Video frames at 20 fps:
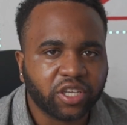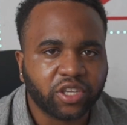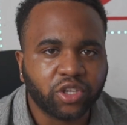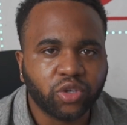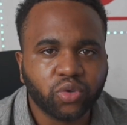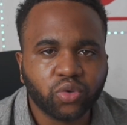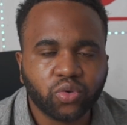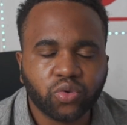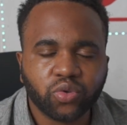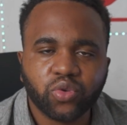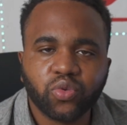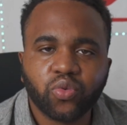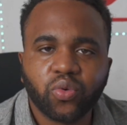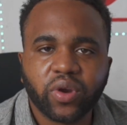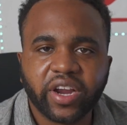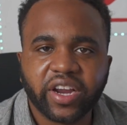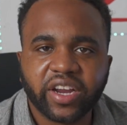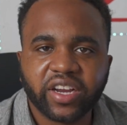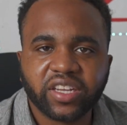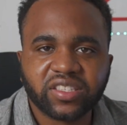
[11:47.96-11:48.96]
you
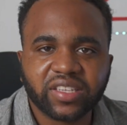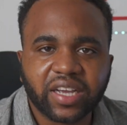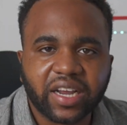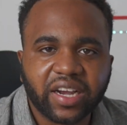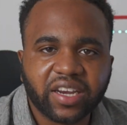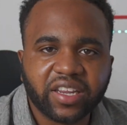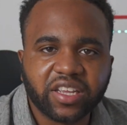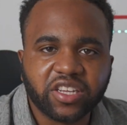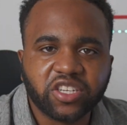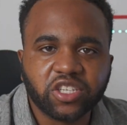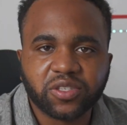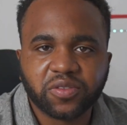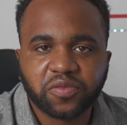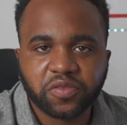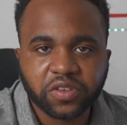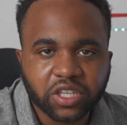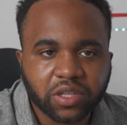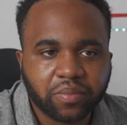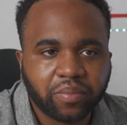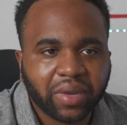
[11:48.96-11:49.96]
wear it and then you just
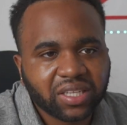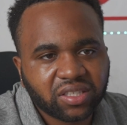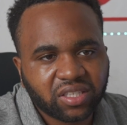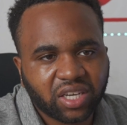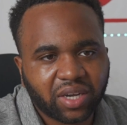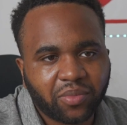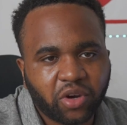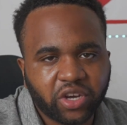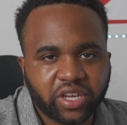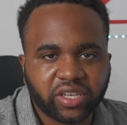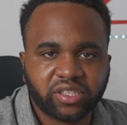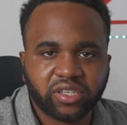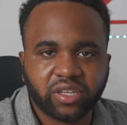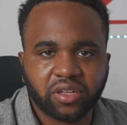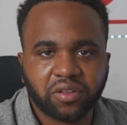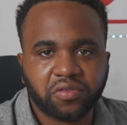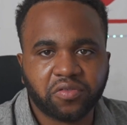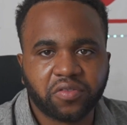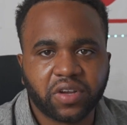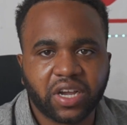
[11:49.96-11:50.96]
feel better about
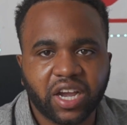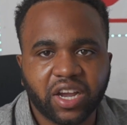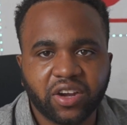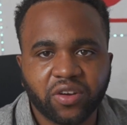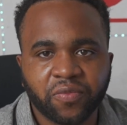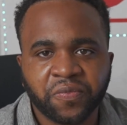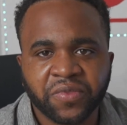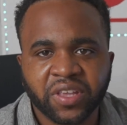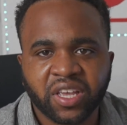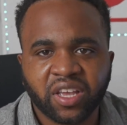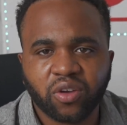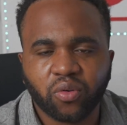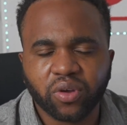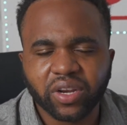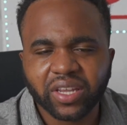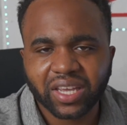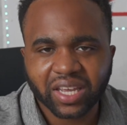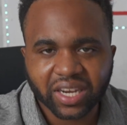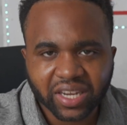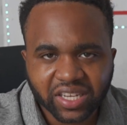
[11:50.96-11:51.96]
yourself. And
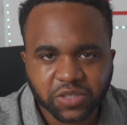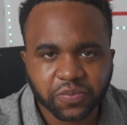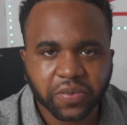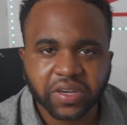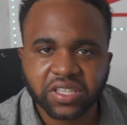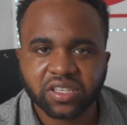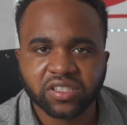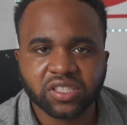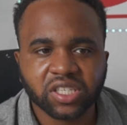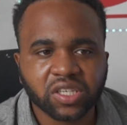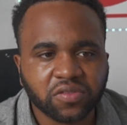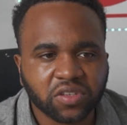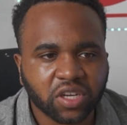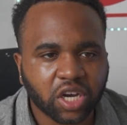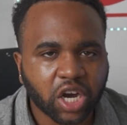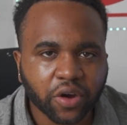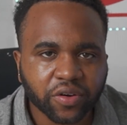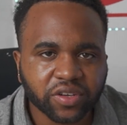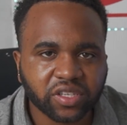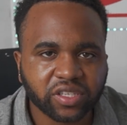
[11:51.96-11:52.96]
when you can express yourself, you
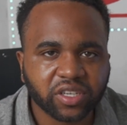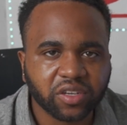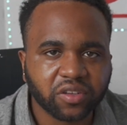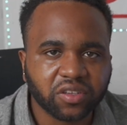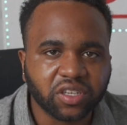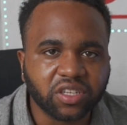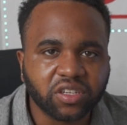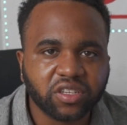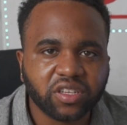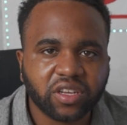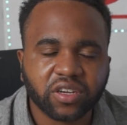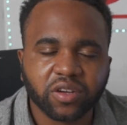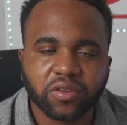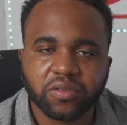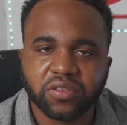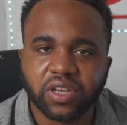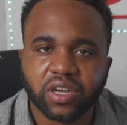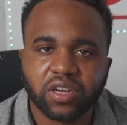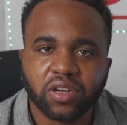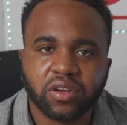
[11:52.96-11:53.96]
always go, you know, you
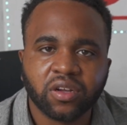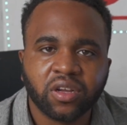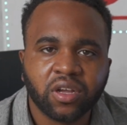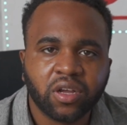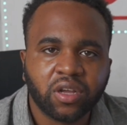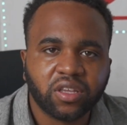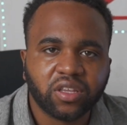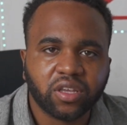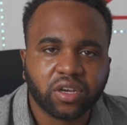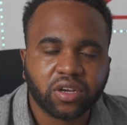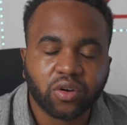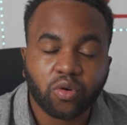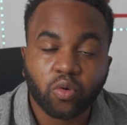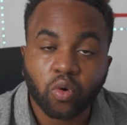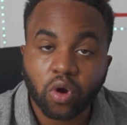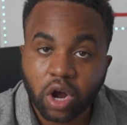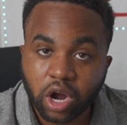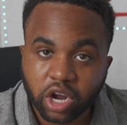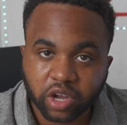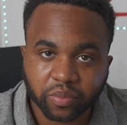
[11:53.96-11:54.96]
go
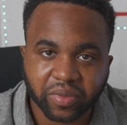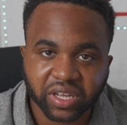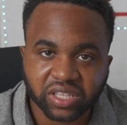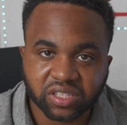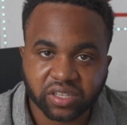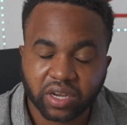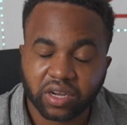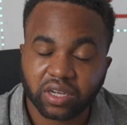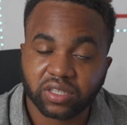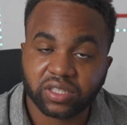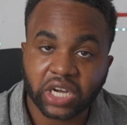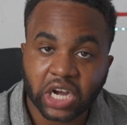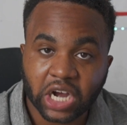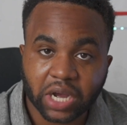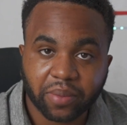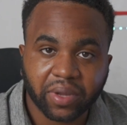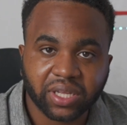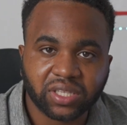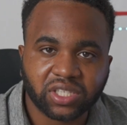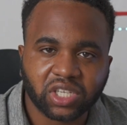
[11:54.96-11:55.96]
walk better, you go
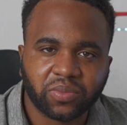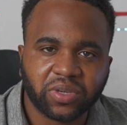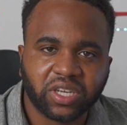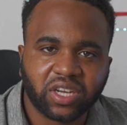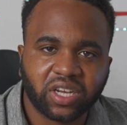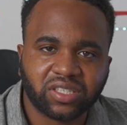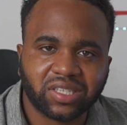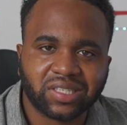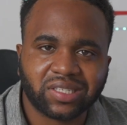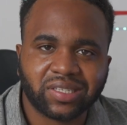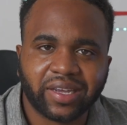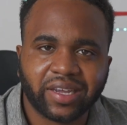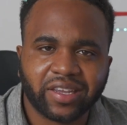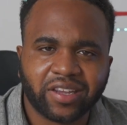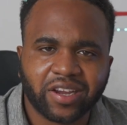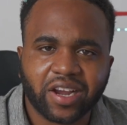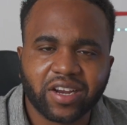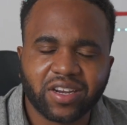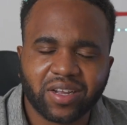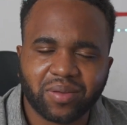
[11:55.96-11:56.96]
talk better, because it's like
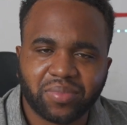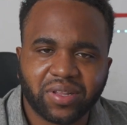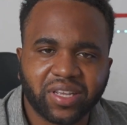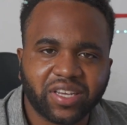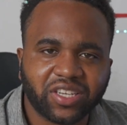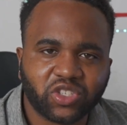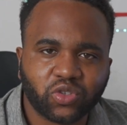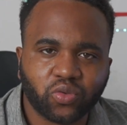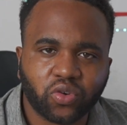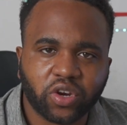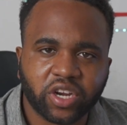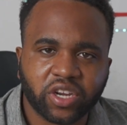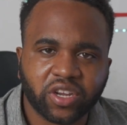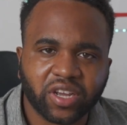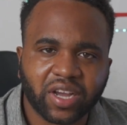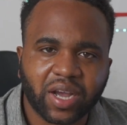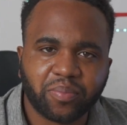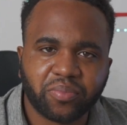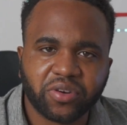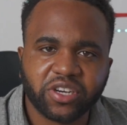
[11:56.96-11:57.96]
you're in a place where you
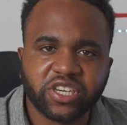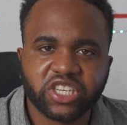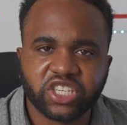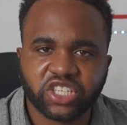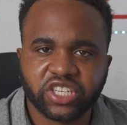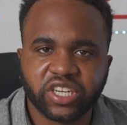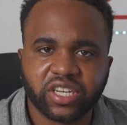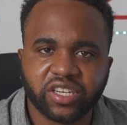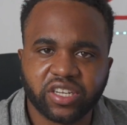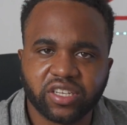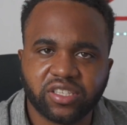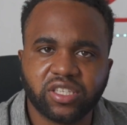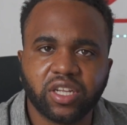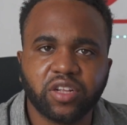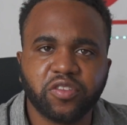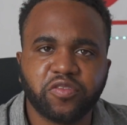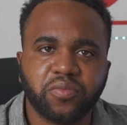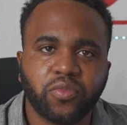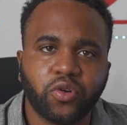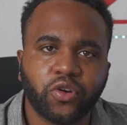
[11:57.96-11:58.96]
appreciate
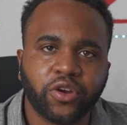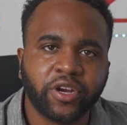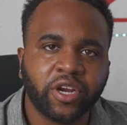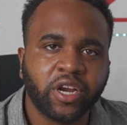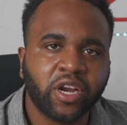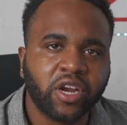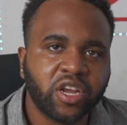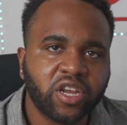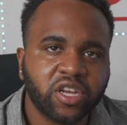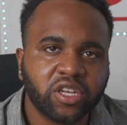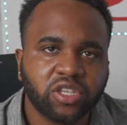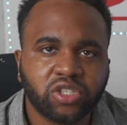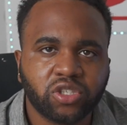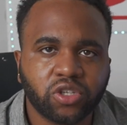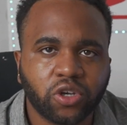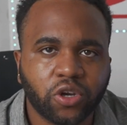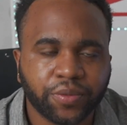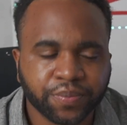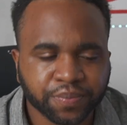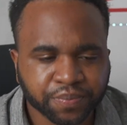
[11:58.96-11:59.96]
yourself more.
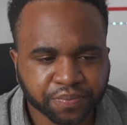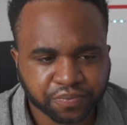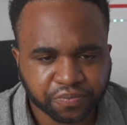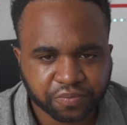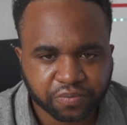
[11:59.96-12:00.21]
So